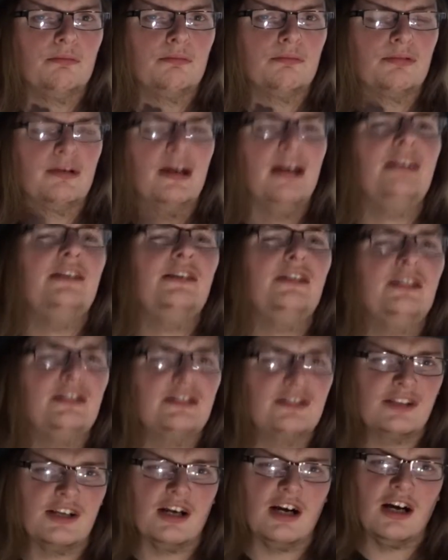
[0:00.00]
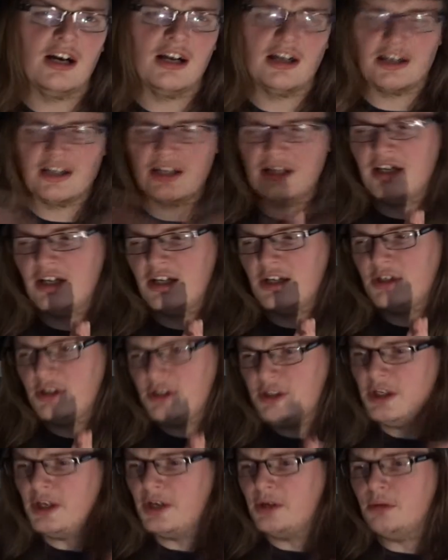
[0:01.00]
Brandon Stark,
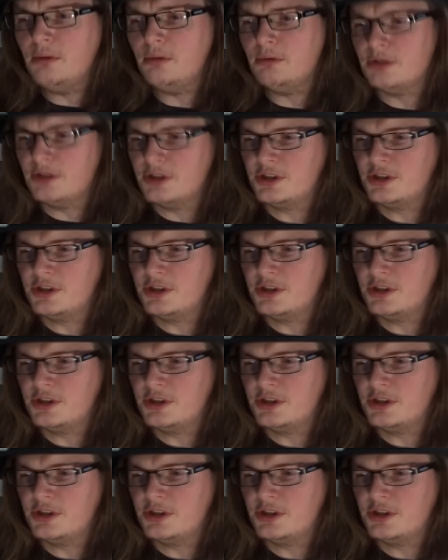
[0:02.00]
you